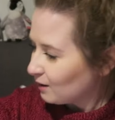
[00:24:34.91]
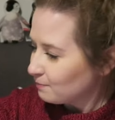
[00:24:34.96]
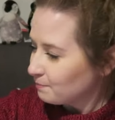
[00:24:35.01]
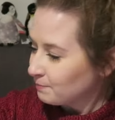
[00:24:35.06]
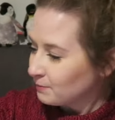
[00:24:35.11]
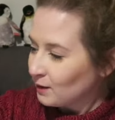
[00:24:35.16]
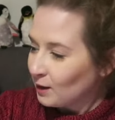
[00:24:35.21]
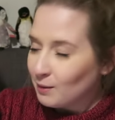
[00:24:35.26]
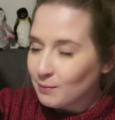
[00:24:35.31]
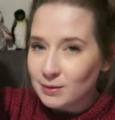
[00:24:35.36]

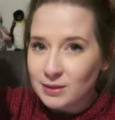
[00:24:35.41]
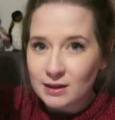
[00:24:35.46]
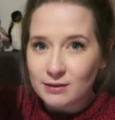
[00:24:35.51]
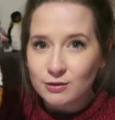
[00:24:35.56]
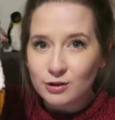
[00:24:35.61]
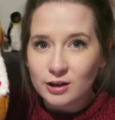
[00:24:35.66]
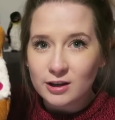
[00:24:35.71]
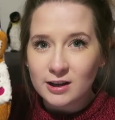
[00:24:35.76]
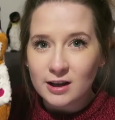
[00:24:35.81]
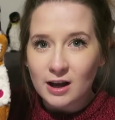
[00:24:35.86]
um, but
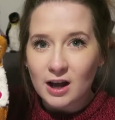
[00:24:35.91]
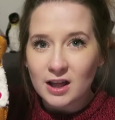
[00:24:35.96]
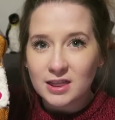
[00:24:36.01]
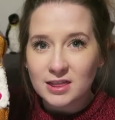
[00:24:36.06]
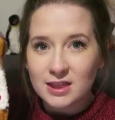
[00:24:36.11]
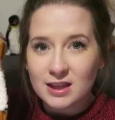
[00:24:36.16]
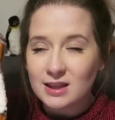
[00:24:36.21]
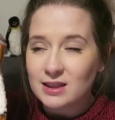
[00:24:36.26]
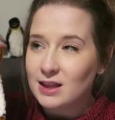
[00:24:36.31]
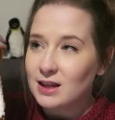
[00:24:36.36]
they've got, I
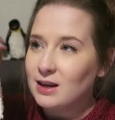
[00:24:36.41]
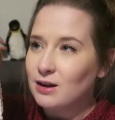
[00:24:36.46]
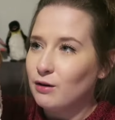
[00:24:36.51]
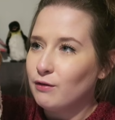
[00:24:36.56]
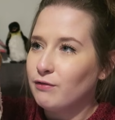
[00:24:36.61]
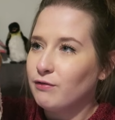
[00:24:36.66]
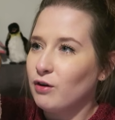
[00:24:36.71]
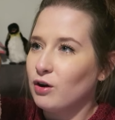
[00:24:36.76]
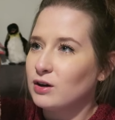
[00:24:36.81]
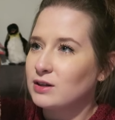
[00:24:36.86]
think they're
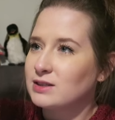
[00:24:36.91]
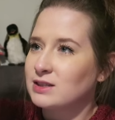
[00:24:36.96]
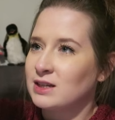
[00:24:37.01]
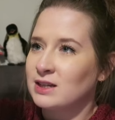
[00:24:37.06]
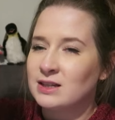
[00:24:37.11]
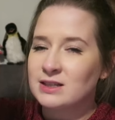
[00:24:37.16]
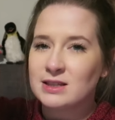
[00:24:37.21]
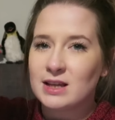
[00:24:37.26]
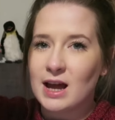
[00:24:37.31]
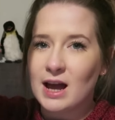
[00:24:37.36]
little
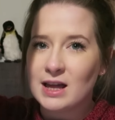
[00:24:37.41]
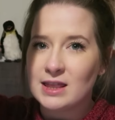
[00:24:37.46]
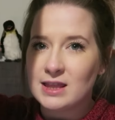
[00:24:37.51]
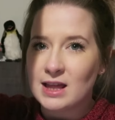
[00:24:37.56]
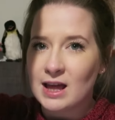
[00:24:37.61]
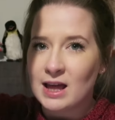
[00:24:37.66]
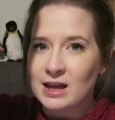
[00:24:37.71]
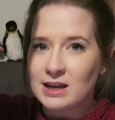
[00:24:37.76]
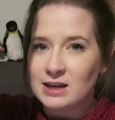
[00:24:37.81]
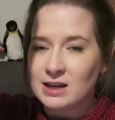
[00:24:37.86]
foxes and
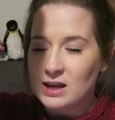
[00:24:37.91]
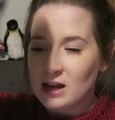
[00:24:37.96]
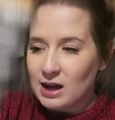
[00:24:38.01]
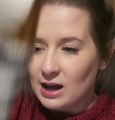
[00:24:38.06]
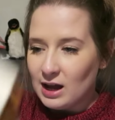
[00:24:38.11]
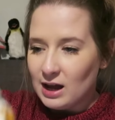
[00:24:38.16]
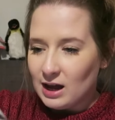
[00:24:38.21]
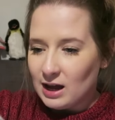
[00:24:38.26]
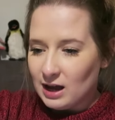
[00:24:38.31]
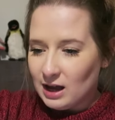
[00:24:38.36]
then
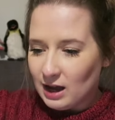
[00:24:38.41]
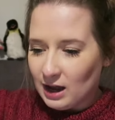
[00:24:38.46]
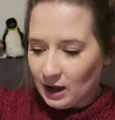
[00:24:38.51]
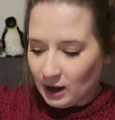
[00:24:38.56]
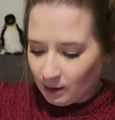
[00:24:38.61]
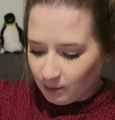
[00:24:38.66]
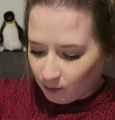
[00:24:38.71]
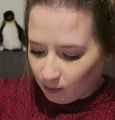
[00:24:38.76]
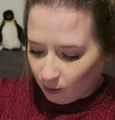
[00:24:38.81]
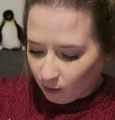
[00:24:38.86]

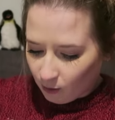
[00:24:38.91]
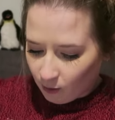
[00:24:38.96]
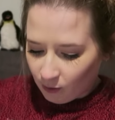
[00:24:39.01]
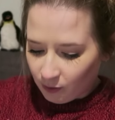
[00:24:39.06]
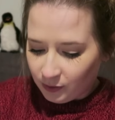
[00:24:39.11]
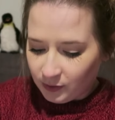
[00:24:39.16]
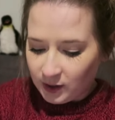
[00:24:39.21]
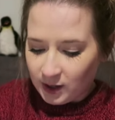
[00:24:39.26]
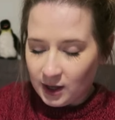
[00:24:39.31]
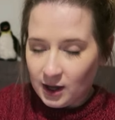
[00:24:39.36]
um,
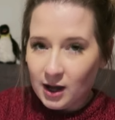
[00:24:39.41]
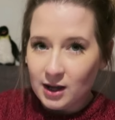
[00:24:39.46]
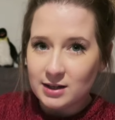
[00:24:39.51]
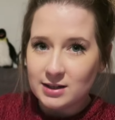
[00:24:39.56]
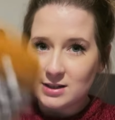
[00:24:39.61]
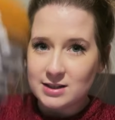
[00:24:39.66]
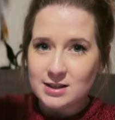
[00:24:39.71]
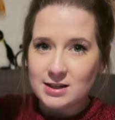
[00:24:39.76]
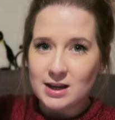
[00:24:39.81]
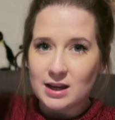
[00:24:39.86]
on the
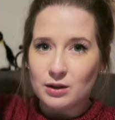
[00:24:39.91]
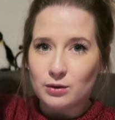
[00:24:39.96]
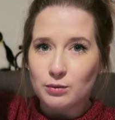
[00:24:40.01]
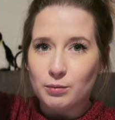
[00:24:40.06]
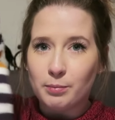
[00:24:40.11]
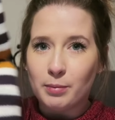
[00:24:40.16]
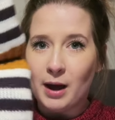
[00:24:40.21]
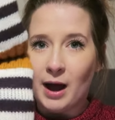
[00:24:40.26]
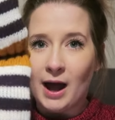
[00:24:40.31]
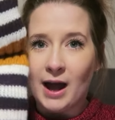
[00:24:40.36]
underneath
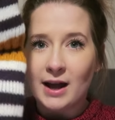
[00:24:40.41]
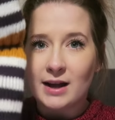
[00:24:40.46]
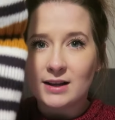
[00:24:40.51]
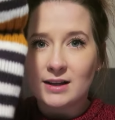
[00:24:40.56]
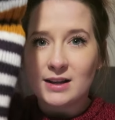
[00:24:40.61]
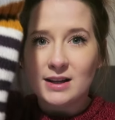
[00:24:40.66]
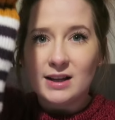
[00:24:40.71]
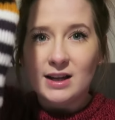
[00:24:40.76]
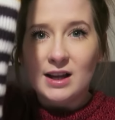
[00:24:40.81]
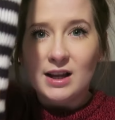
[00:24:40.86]
or
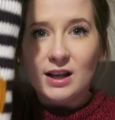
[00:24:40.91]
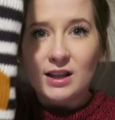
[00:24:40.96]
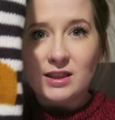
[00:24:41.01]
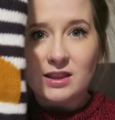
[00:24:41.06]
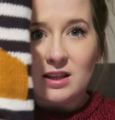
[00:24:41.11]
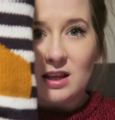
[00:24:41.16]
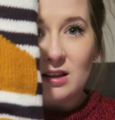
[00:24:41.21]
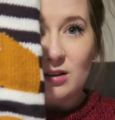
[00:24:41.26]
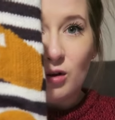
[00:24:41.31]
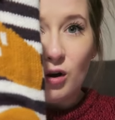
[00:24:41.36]
back,
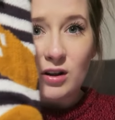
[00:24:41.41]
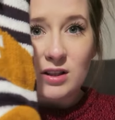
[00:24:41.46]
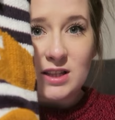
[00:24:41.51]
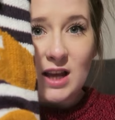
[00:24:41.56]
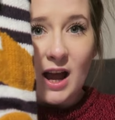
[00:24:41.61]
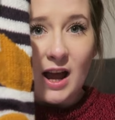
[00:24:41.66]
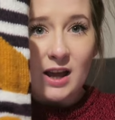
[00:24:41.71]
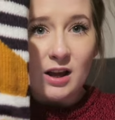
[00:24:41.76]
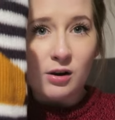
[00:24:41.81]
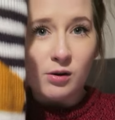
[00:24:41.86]
it's got a
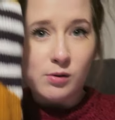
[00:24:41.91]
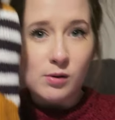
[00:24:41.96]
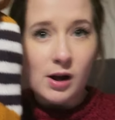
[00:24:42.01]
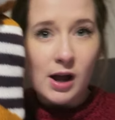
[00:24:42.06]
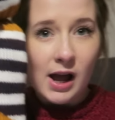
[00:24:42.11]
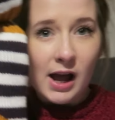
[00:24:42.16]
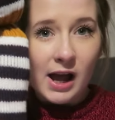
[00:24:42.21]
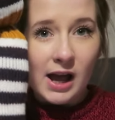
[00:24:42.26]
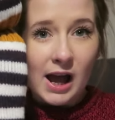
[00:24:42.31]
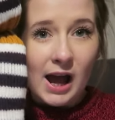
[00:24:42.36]
tail
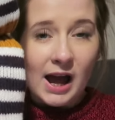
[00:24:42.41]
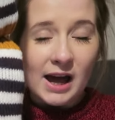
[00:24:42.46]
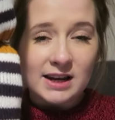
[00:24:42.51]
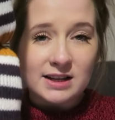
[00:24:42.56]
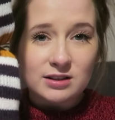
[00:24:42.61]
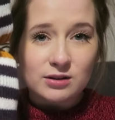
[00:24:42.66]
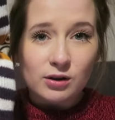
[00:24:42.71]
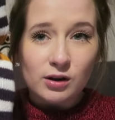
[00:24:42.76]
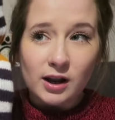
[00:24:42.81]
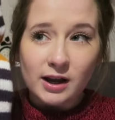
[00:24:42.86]
and
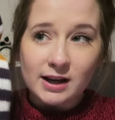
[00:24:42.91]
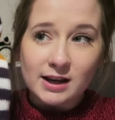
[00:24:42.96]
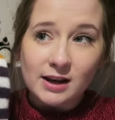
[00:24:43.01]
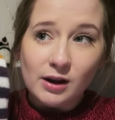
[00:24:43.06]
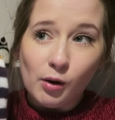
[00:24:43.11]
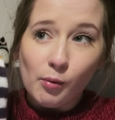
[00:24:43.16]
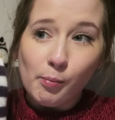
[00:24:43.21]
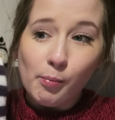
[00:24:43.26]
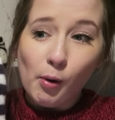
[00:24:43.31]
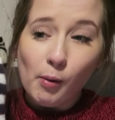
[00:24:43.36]
it's got like a
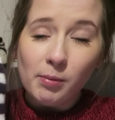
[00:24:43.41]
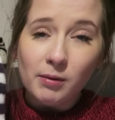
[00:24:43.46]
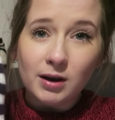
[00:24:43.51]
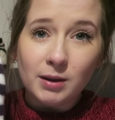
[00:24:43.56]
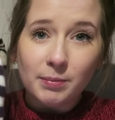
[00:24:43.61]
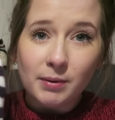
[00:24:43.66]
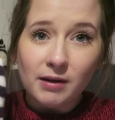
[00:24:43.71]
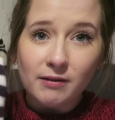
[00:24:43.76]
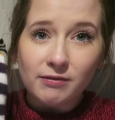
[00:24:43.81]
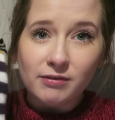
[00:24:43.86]
little
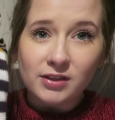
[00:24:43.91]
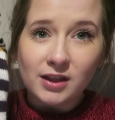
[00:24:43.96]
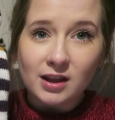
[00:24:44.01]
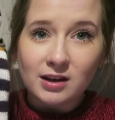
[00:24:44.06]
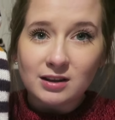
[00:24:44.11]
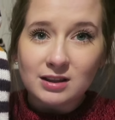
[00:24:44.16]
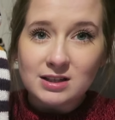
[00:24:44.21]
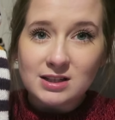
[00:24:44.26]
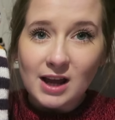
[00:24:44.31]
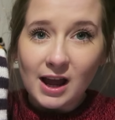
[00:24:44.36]
bobbly bit for the
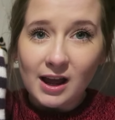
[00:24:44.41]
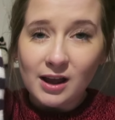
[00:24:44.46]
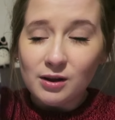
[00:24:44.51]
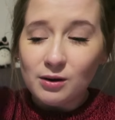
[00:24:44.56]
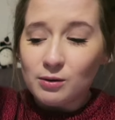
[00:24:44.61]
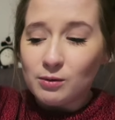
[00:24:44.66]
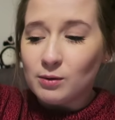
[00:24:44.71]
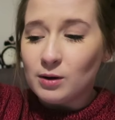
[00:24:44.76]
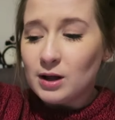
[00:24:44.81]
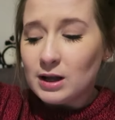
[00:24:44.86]
end of the
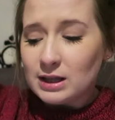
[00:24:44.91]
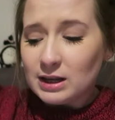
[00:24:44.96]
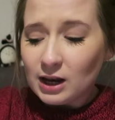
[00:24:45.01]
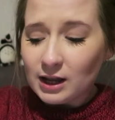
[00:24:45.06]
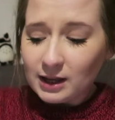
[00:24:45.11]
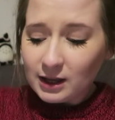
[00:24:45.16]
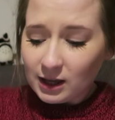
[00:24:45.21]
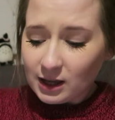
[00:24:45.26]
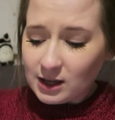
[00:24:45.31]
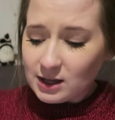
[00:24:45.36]
tail
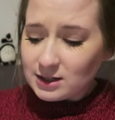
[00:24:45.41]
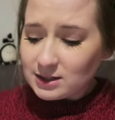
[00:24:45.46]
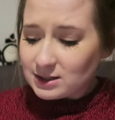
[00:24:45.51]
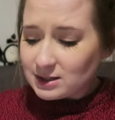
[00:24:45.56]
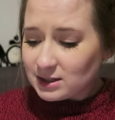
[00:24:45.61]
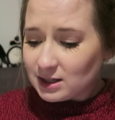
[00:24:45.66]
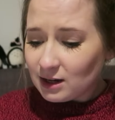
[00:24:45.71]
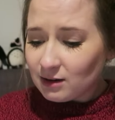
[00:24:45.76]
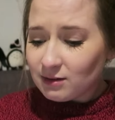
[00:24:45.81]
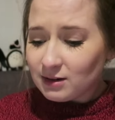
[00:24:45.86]
like
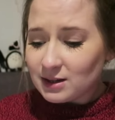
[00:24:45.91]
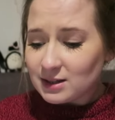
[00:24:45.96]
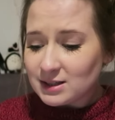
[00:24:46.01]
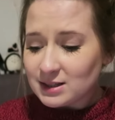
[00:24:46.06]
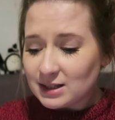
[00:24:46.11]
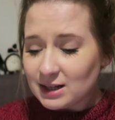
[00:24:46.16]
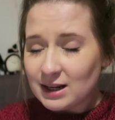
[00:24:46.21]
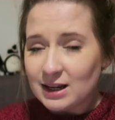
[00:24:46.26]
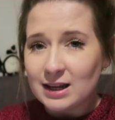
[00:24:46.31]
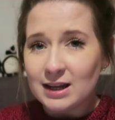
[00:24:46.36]

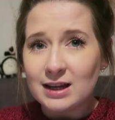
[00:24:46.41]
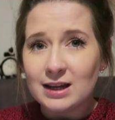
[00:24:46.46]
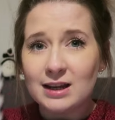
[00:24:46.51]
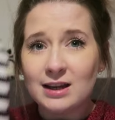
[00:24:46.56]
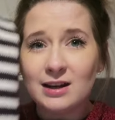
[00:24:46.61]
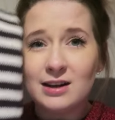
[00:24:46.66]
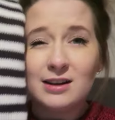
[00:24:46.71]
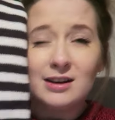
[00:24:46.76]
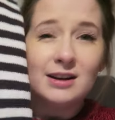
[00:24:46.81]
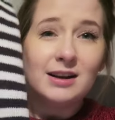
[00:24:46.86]

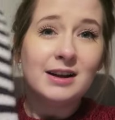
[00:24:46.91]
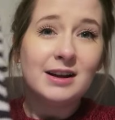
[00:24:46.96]
seriously